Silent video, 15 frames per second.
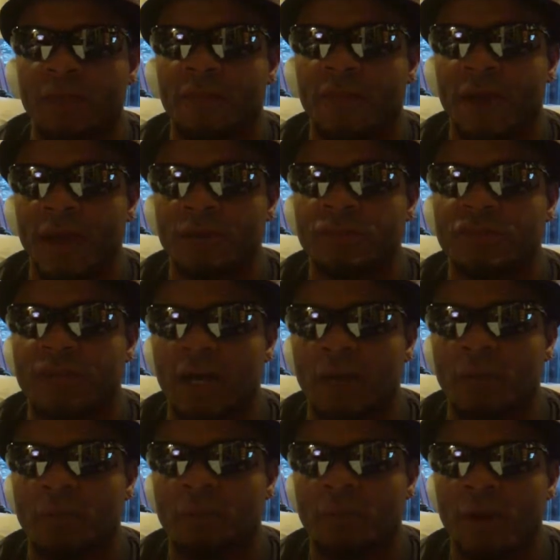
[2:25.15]
and thou
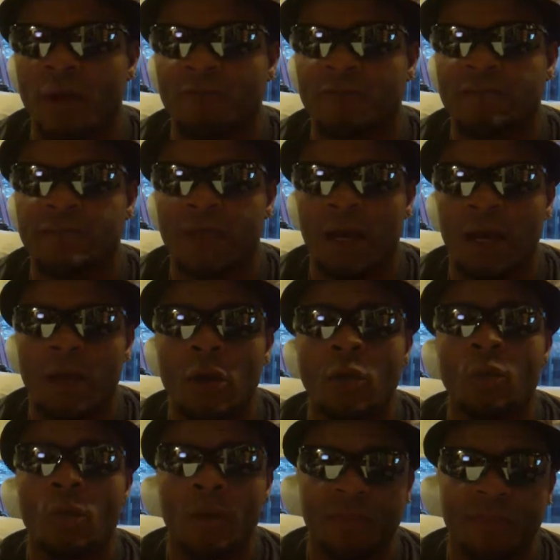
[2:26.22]
shalt prophesy
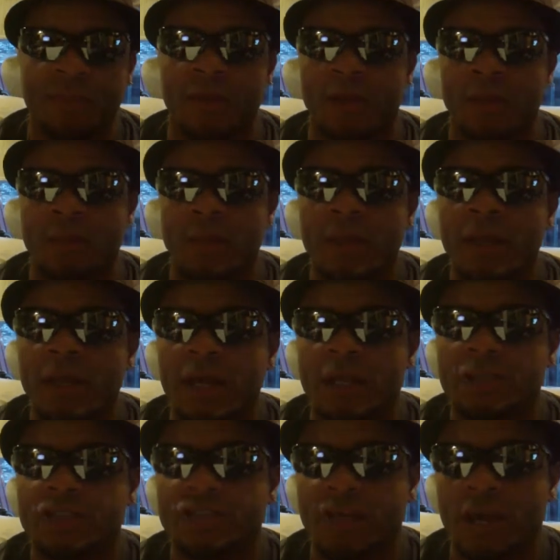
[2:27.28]
with them,
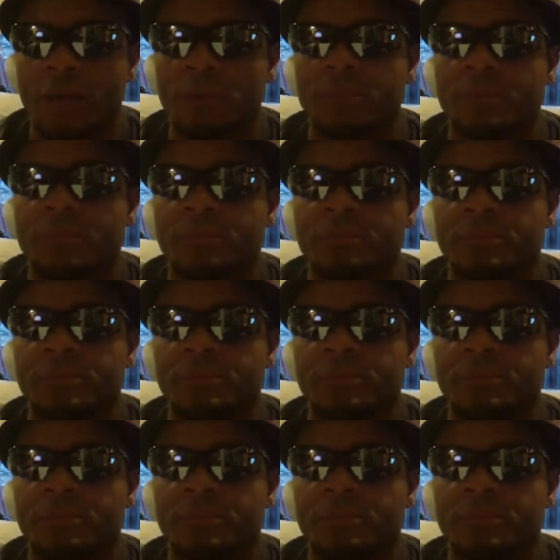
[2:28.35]
and shalt